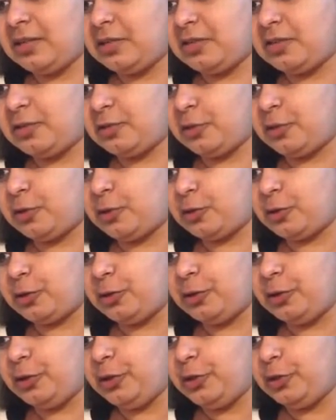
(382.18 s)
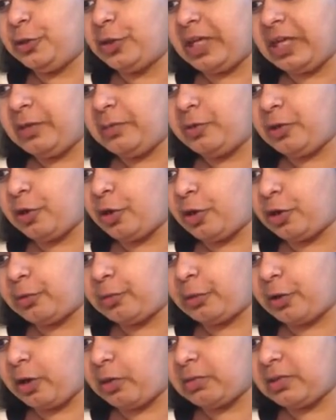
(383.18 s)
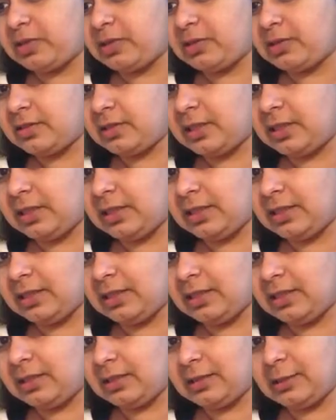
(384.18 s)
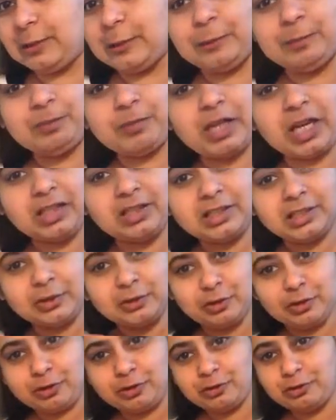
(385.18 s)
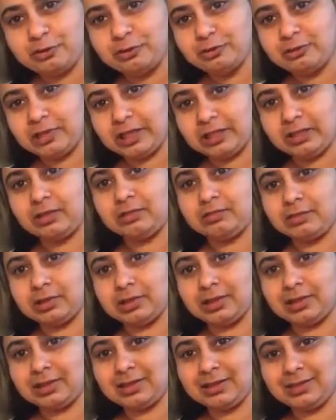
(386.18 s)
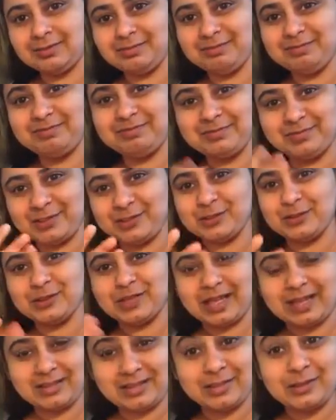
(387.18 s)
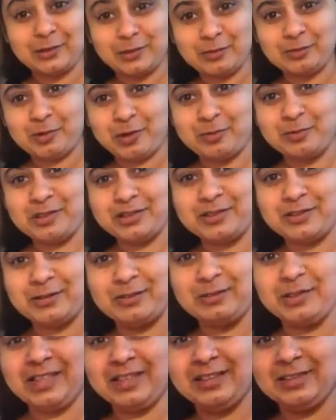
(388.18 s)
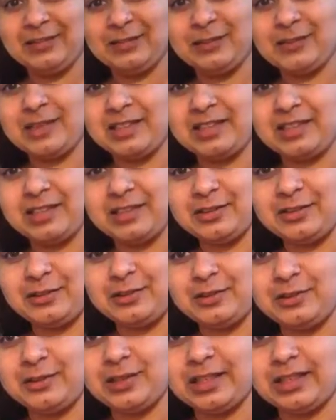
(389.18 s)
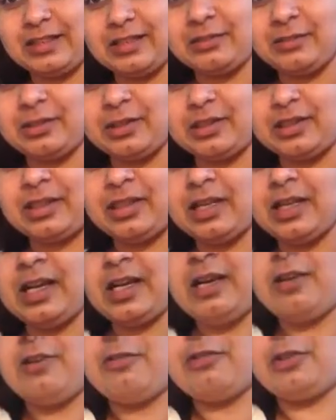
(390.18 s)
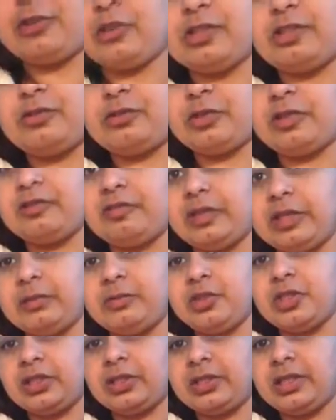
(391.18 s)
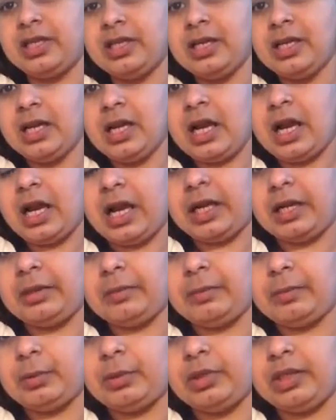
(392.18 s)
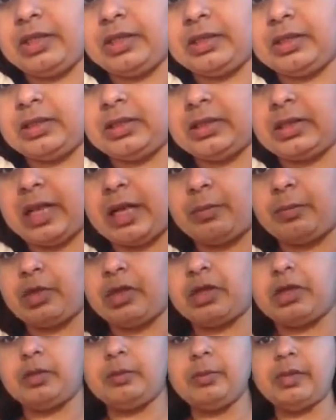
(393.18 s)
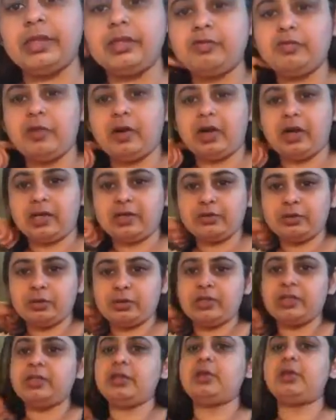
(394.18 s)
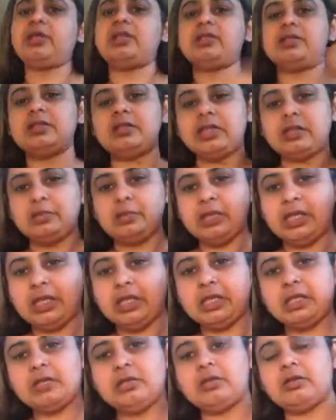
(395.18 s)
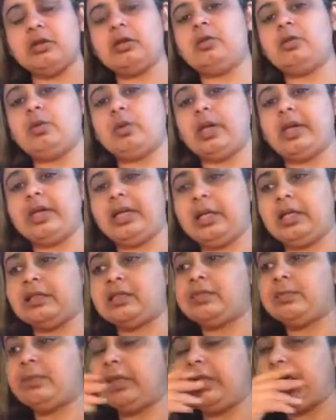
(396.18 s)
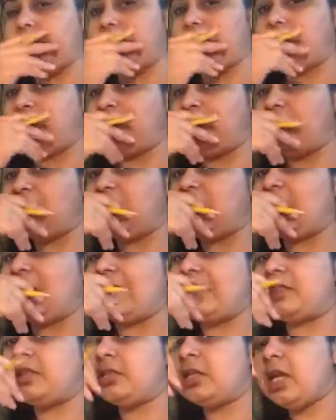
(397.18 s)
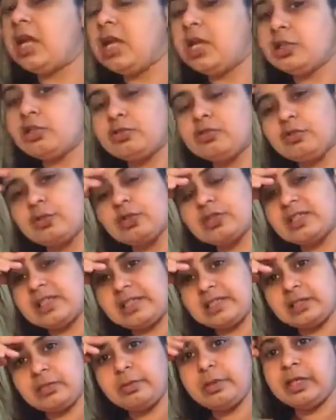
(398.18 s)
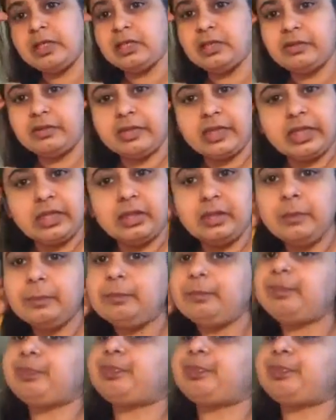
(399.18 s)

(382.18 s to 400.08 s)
So you keep your promise in continuing to do inner work. So that's your promise to me, continue to do inner work for this twin flame journey. I am pulling the camera a bit far so that you can see me while I speak about the cards. So folks, let's begin the reading.